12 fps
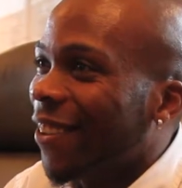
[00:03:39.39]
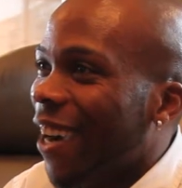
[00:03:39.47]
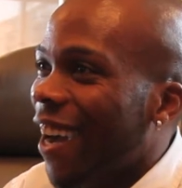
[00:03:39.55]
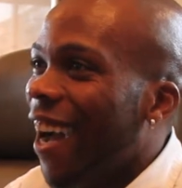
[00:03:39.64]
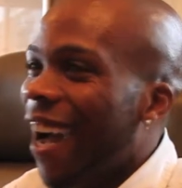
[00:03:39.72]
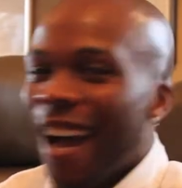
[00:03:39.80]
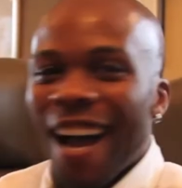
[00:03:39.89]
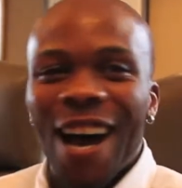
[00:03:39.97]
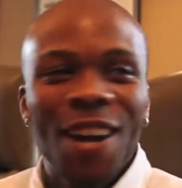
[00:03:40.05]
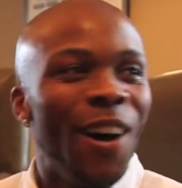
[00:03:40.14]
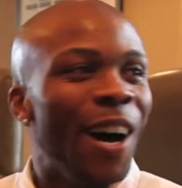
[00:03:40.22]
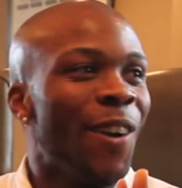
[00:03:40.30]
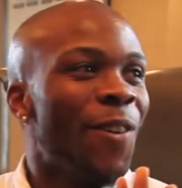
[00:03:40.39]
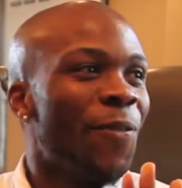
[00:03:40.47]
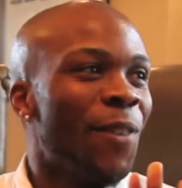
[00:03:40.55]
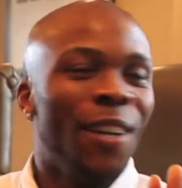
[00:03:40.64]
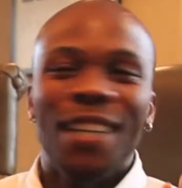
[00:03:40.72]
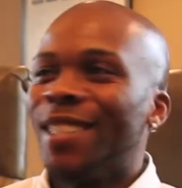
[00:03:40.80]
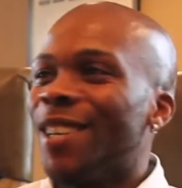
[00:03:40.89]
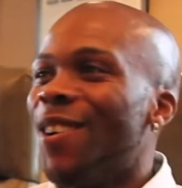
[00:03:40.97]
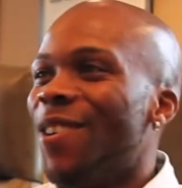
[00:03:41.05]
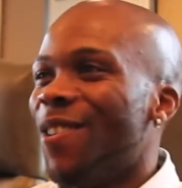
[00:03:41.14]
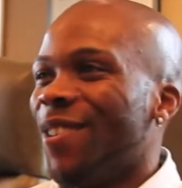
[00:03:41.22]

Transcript: I don't feel as old.